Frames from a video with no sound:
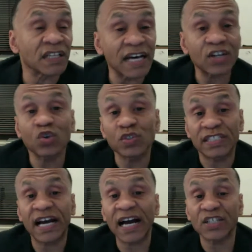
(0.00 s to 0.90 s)
A lot of
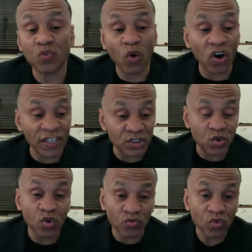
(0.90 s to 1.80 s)
those guys walk
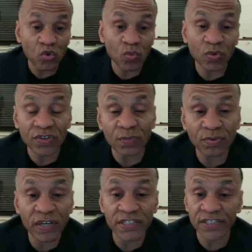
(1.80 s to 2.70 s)
into a room with a
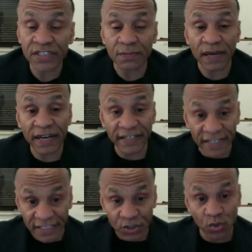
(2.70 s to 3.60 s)
presence,
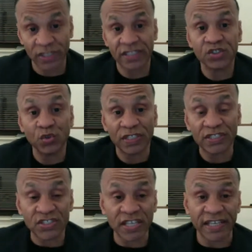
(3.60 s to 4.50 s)
man. Like you
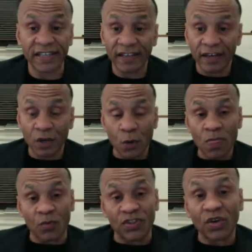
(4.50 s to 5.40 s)
can see it,
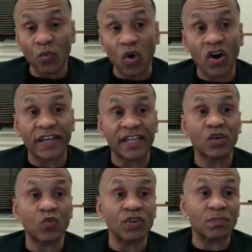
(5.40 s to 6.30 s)
but they're walking
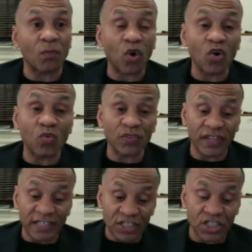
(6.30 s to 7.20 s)
in with more
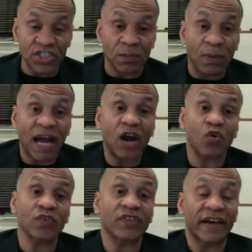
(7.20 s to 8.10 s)
than just the
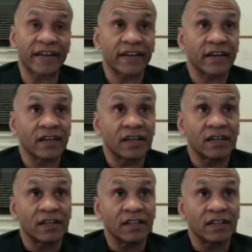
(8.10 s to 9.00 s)
power that
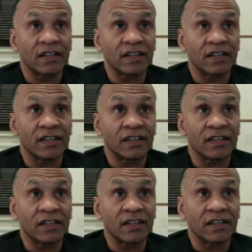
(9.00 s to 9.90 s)
they
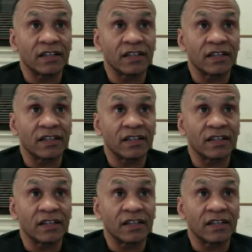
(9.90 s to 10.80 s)
have with
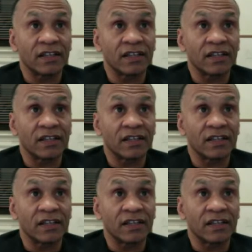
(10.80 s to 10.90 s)
themselves.